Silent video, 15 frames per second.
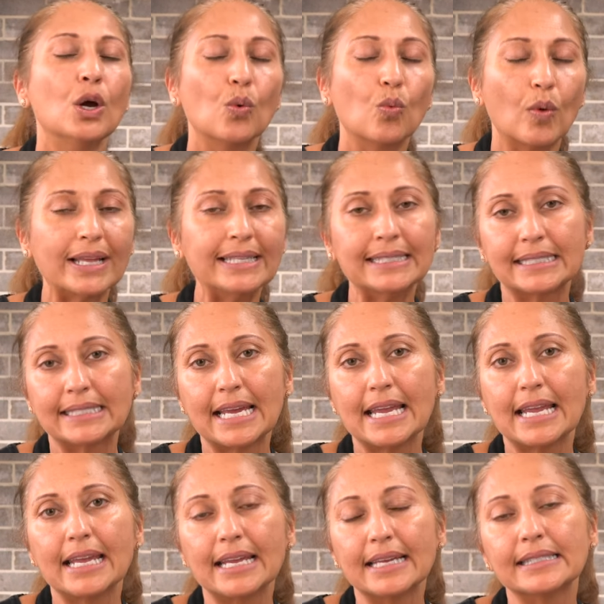
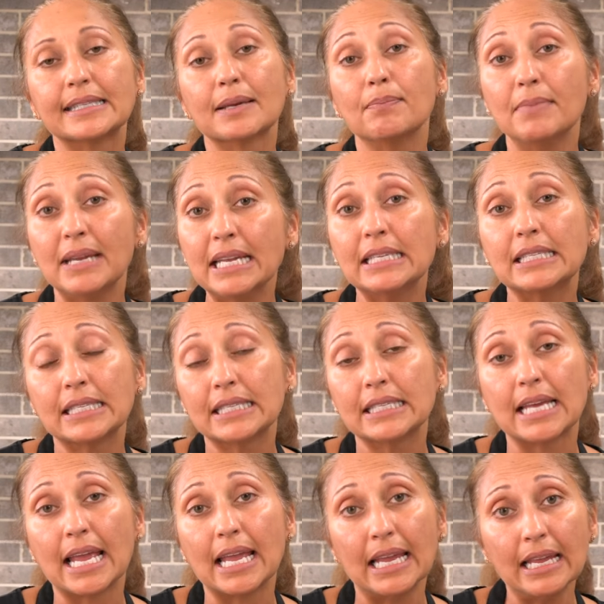Wednesday is a meat
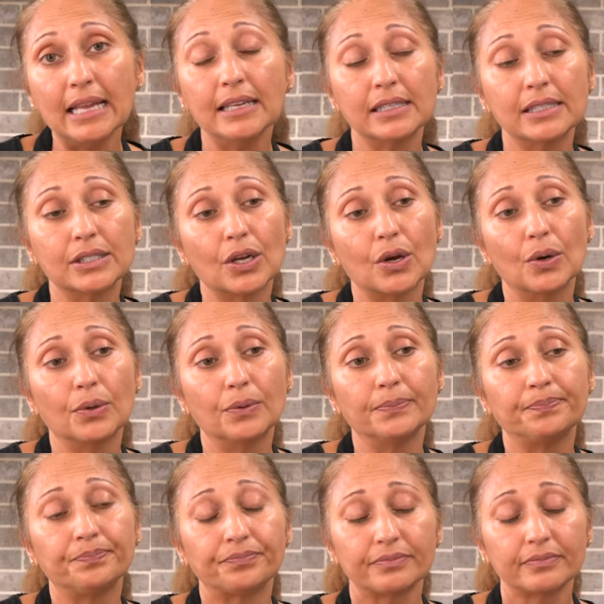day, so
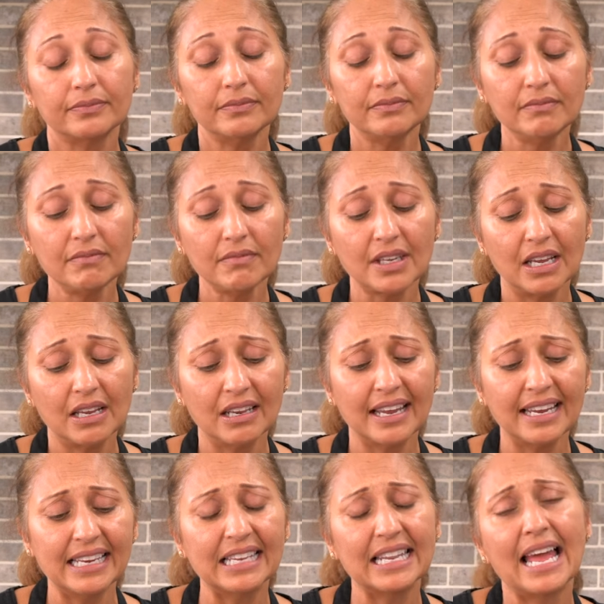
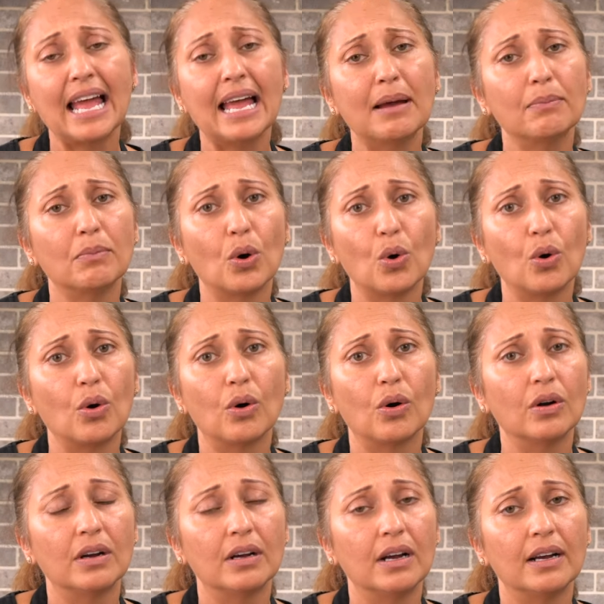like lamb
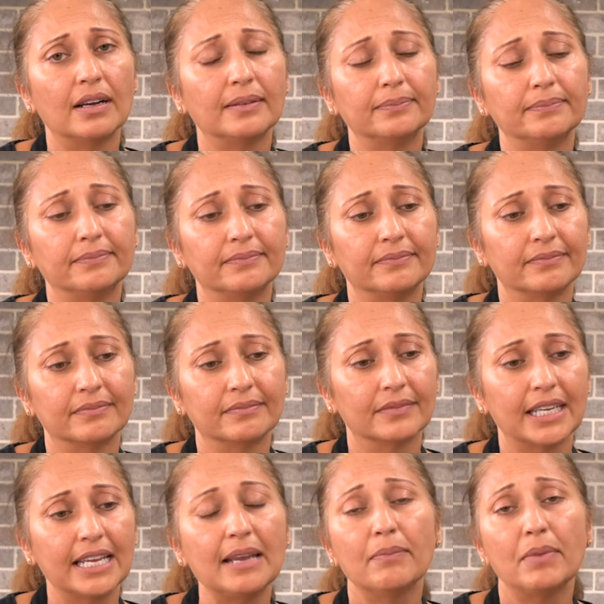or
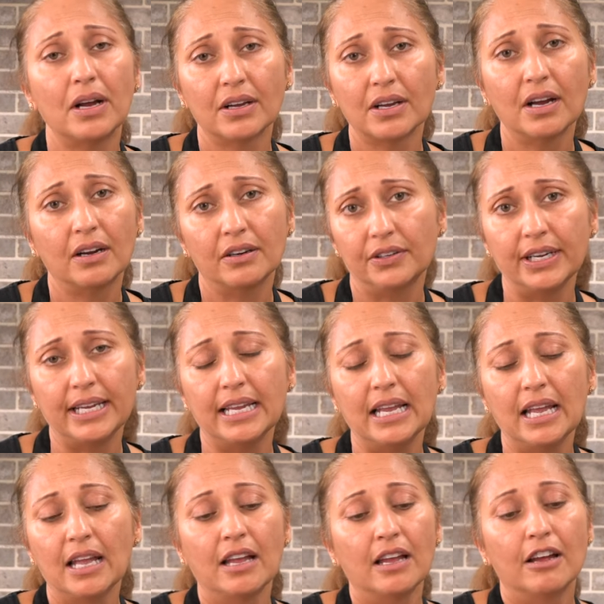keema
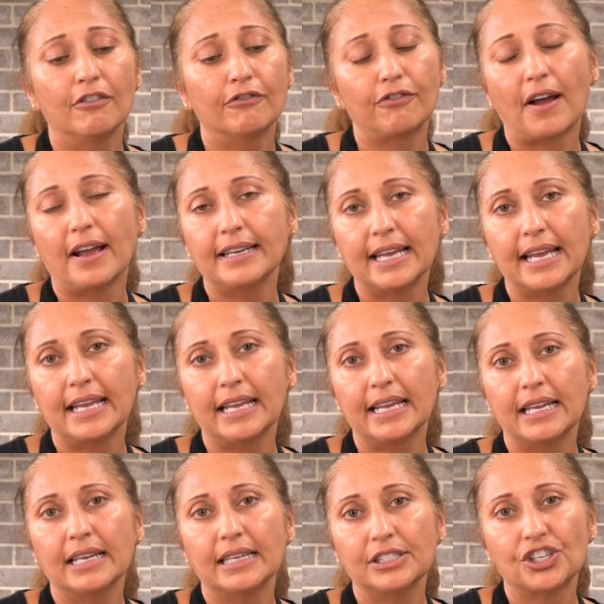curry.
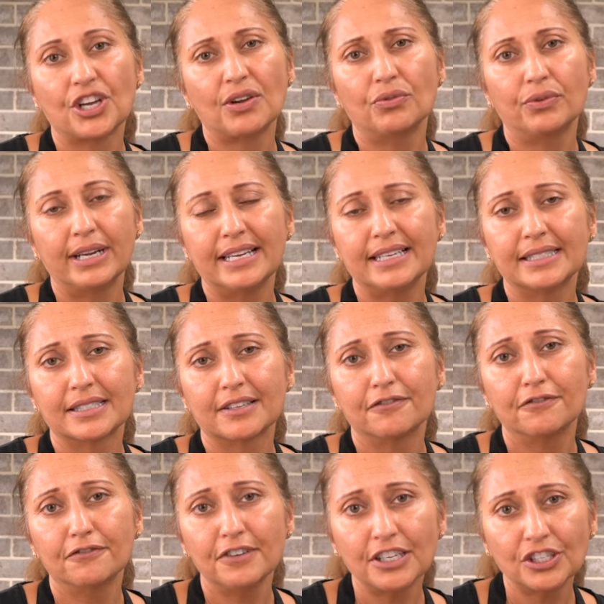Friday generally is a
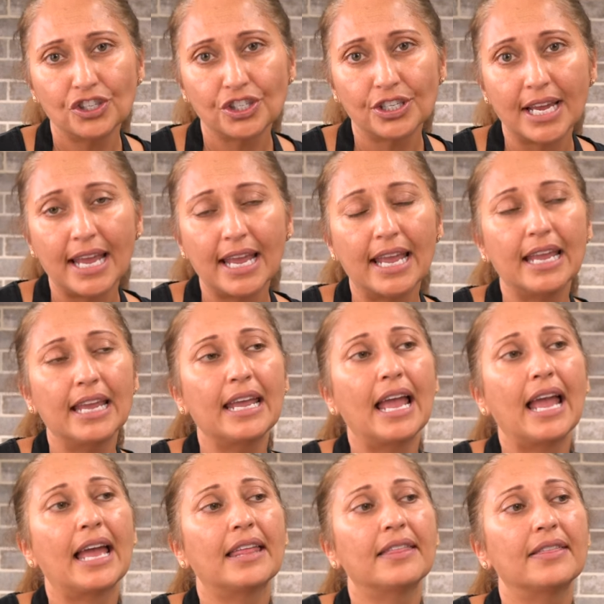fish day,
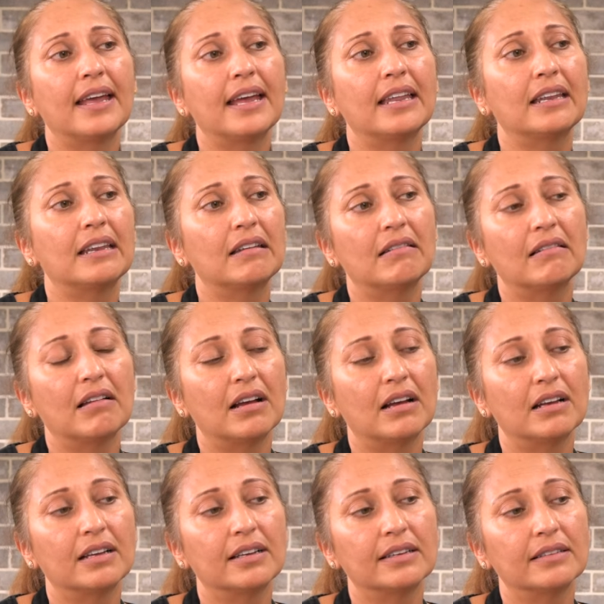and
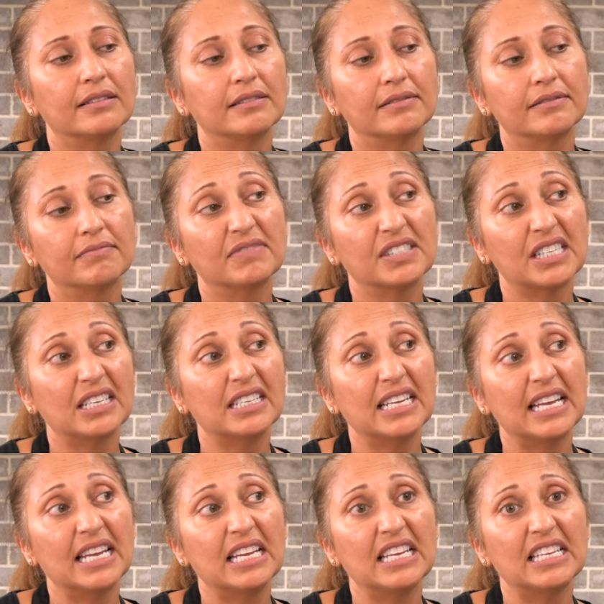then
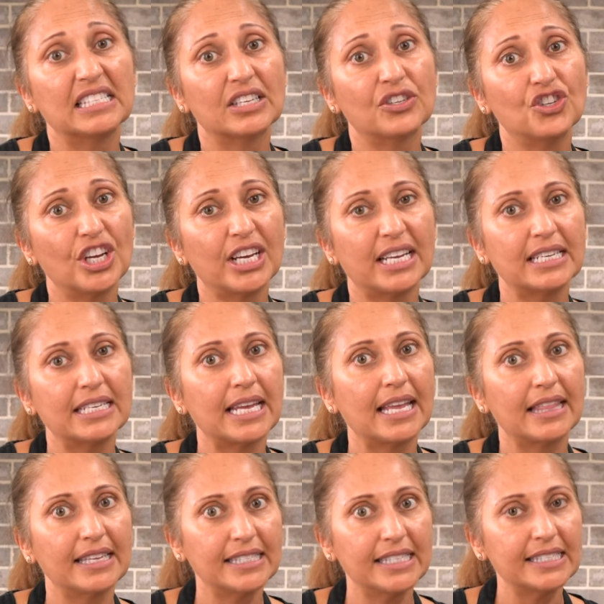Sunday is a chicken day.
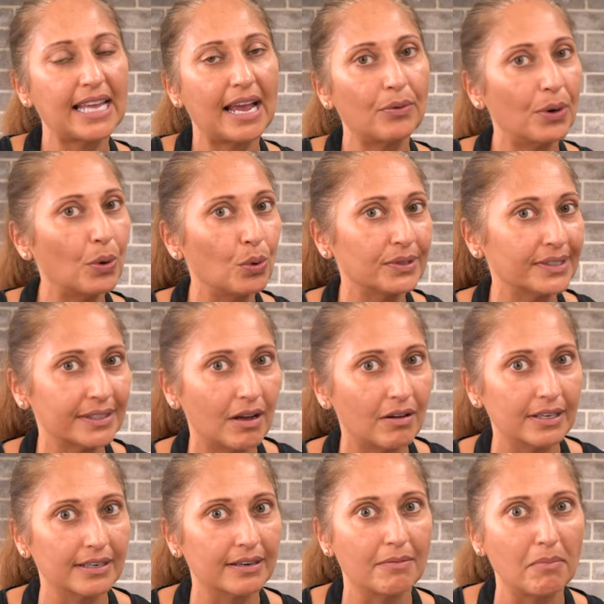This is how it all
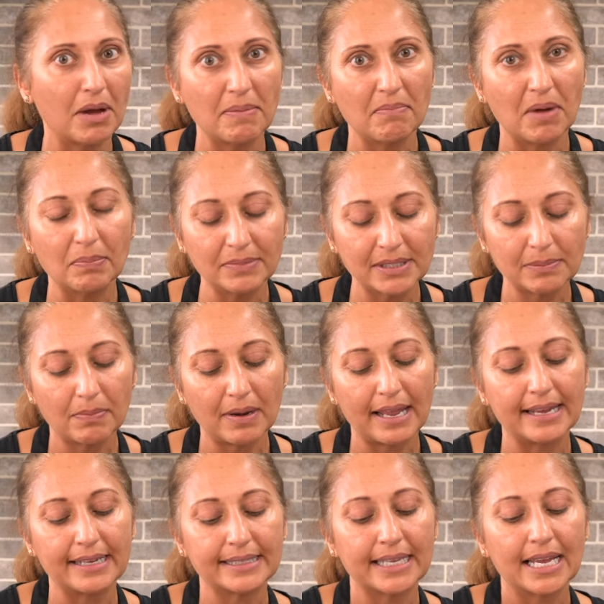started at my mum's
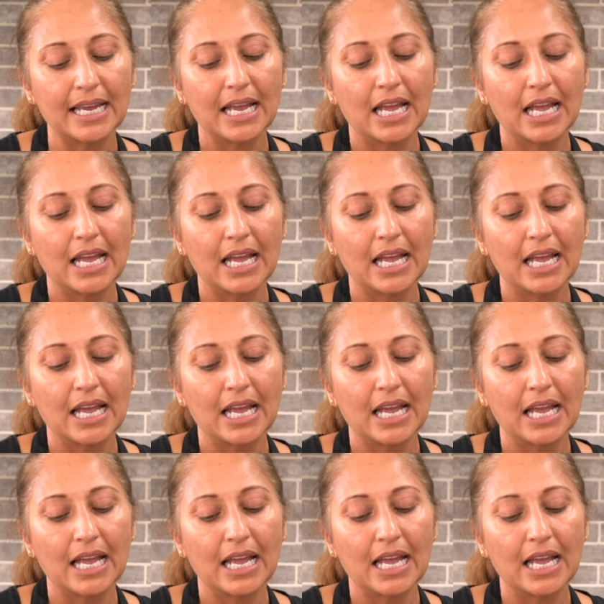place.